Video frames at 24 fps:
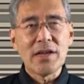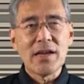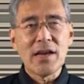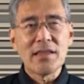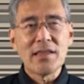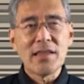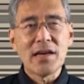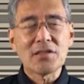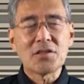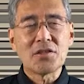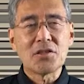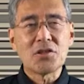I'd
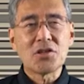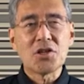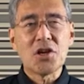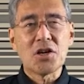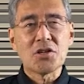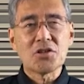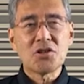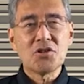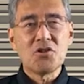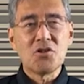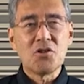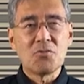like to
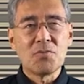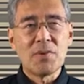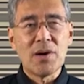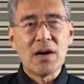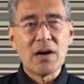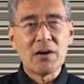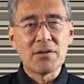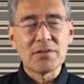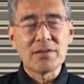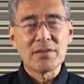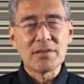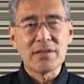talk to you
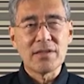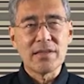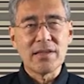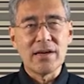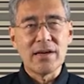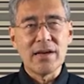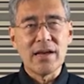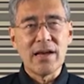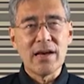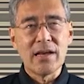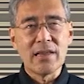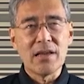about the
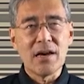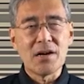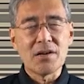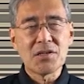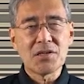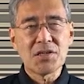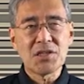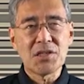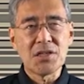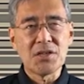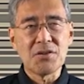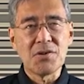LR
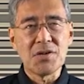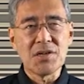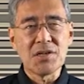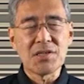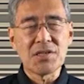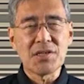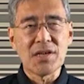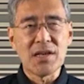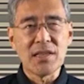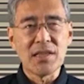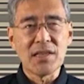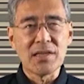
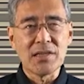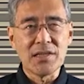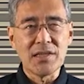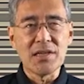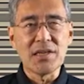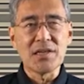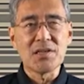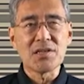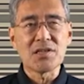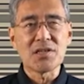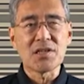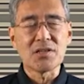series
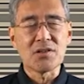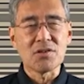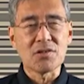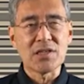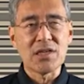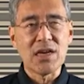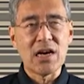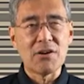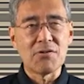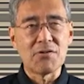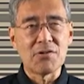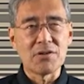LED signal
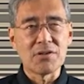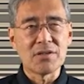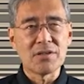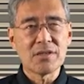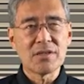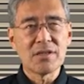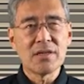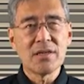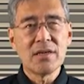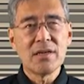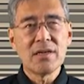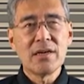towers.
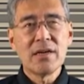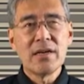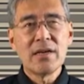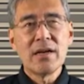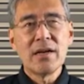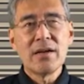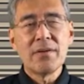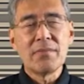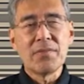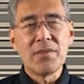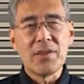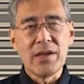
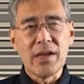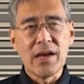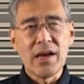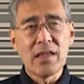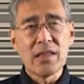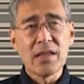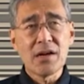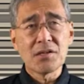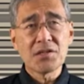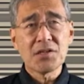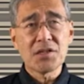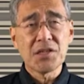The
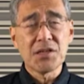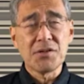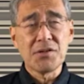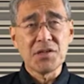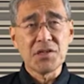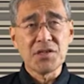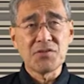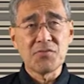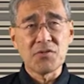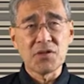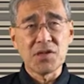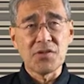LR
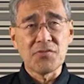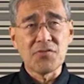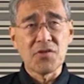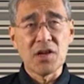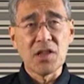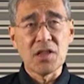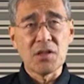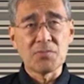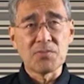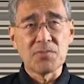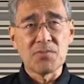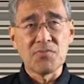series were
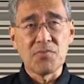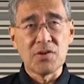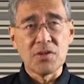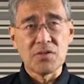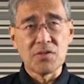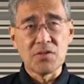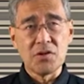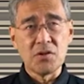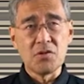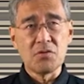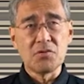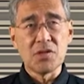developed
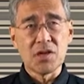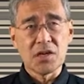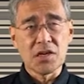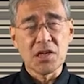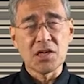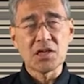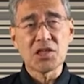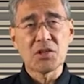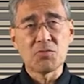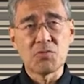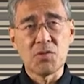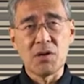with you, the
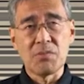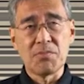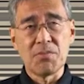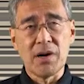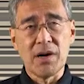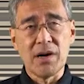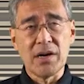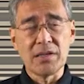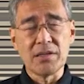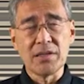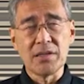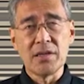customer, in
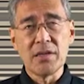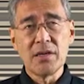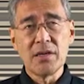mind.